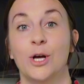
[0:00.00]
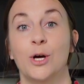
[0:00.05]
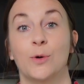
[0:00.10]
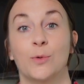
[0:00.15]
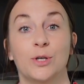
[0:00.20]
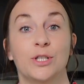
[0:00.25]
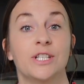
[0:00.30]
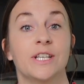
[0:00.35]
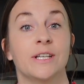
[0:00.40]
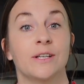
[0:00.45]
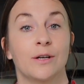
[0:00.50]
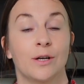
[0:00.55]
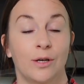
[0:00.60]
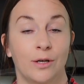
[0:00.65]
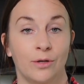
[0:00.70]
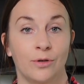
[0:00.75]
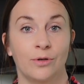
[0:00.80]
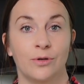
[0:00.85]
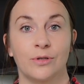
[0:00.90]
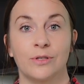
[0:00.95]
which
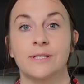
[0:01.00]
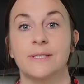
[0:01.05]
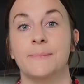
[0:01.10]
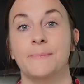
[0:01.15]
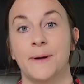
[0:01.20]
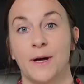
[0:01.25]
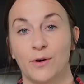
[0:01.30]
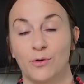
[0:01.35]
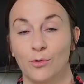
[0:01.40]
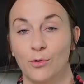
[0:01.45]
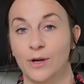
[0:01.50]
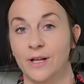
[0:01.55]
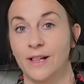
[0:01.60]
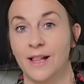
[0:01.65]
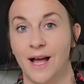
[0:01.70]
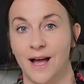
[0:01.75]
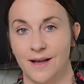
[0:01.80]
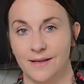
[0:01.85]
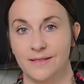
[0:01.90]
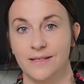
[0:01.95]
includes my royal
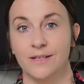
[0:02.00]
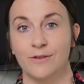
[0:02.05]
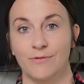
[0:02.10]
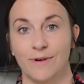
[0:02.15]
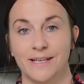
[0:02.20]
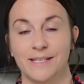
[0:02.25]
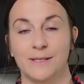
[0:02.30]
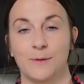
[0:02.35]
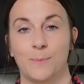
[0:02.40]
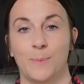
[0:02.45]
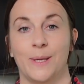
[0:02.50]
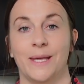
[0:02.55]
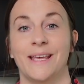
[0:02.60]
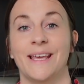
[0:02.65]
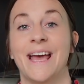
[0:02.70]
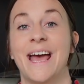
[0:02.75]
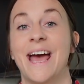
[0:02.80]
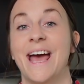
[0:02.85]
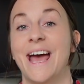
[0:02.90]
icing recipe